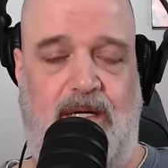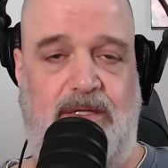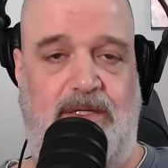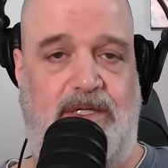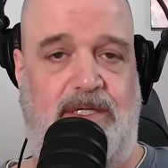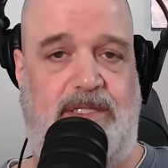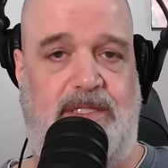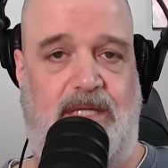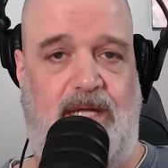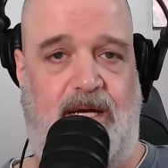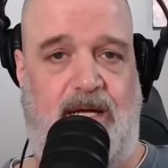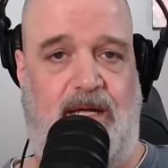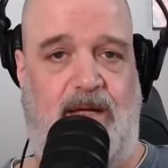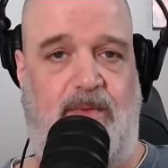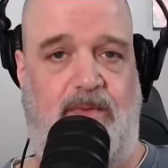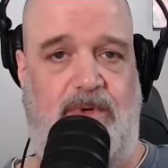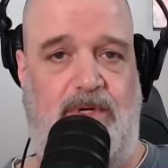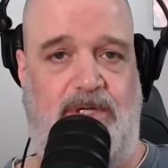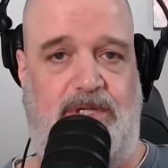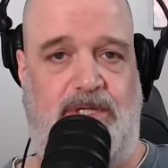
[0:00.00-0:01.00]
Just like
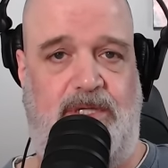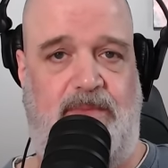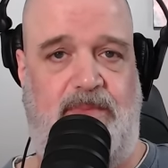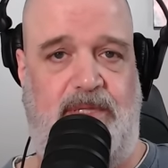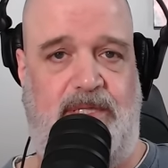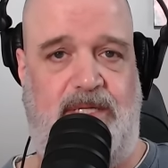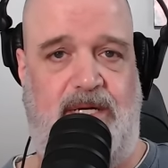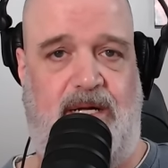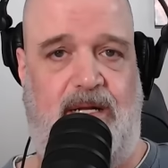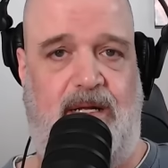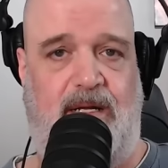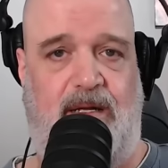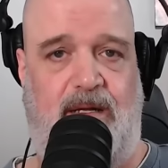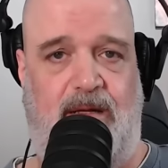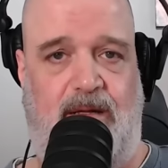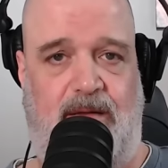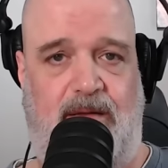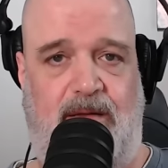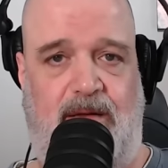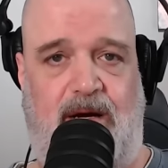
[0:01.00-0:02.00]
we should be telling
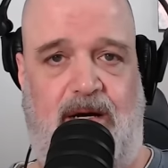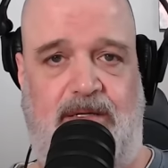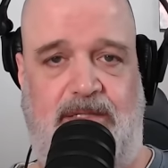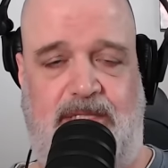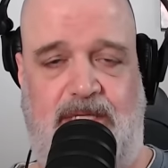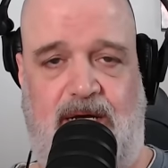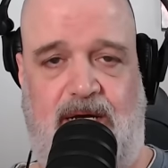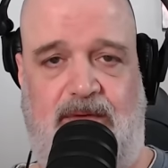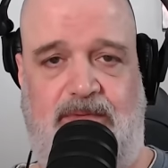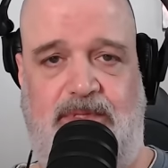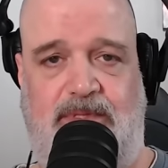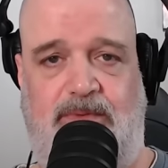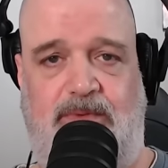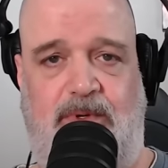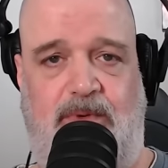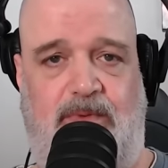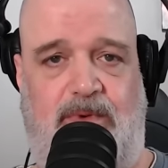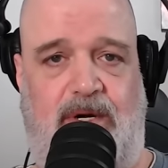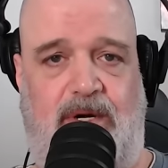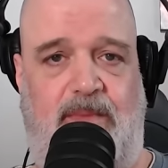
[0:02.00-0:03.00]
ourselves that
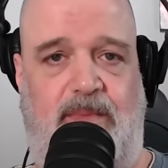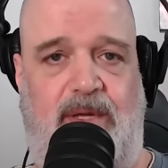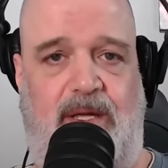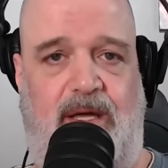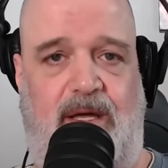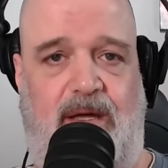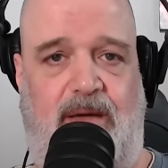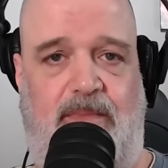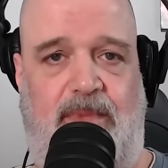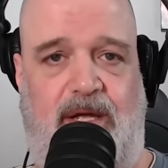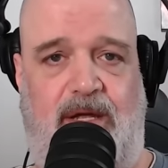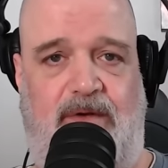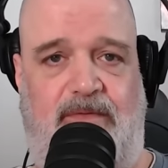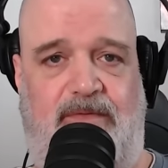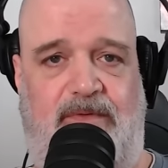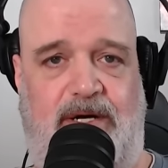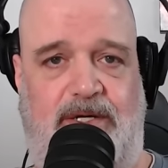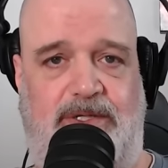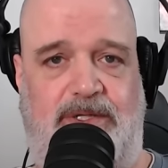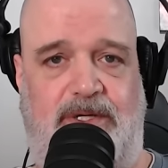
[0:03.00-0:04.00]
we want to be
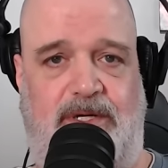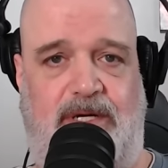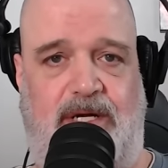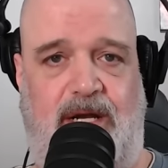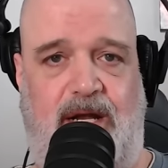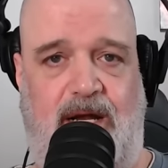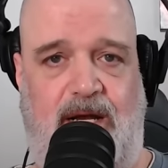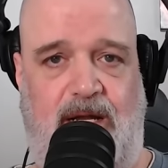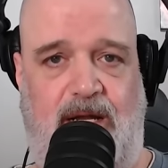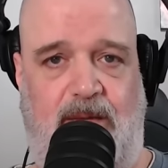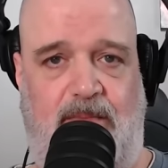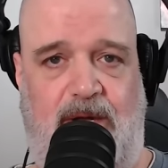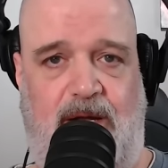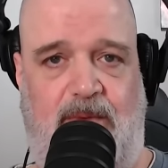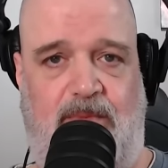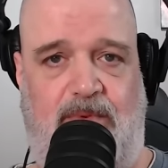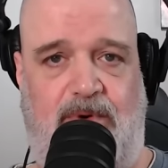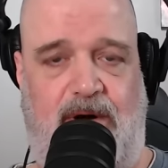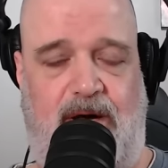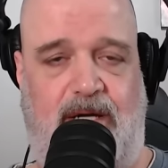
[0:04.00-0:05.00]
manufacturing
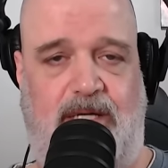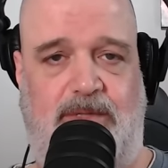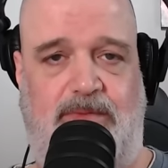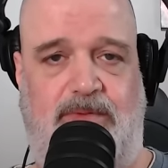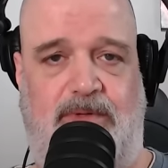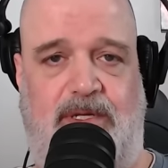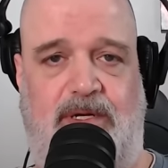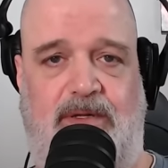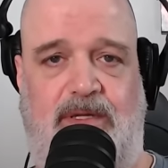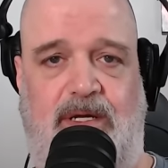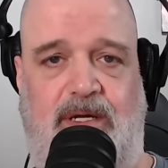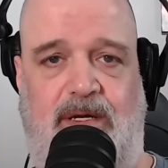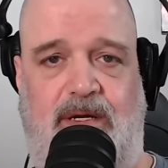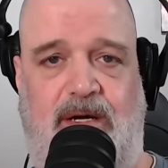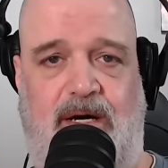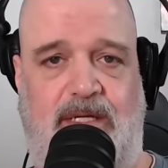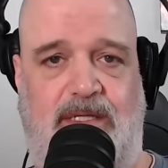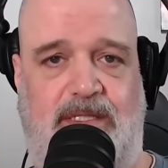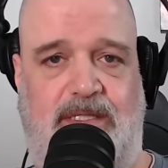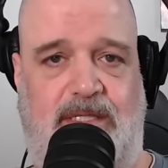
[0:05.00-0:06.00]
Canadian-made products without the
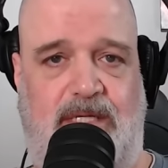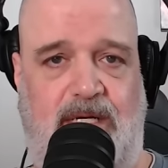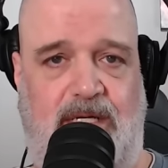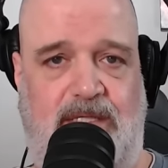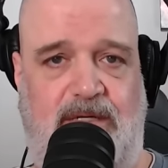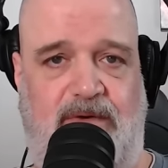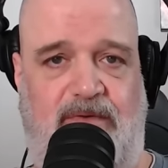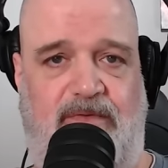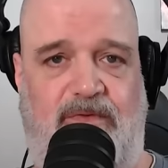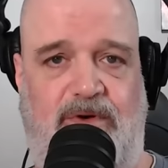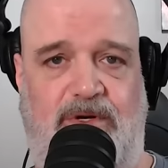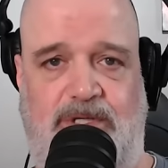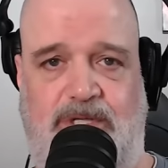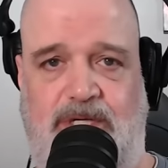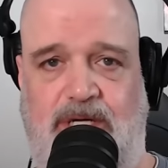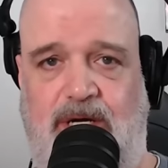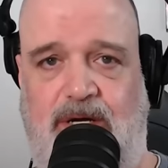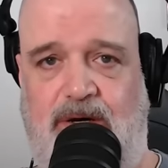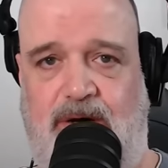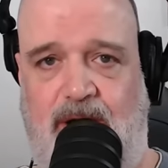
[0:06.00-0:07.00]
United States
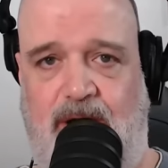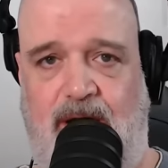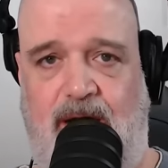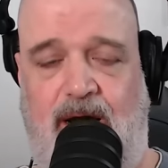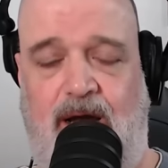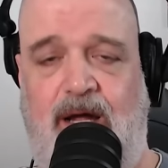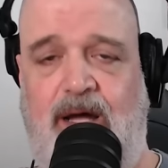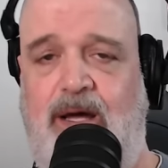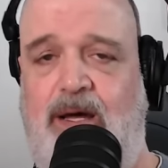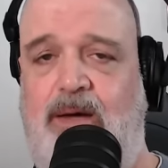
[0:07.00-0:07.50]
infringing on that.